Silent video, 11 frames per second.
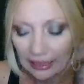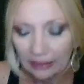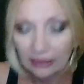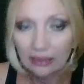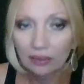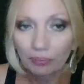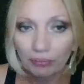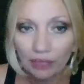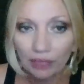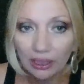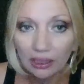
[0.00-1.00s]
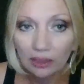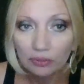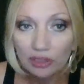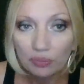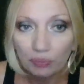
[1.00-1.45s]
that America
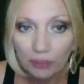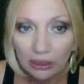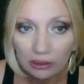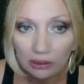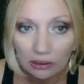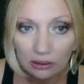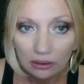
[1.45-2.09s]
was built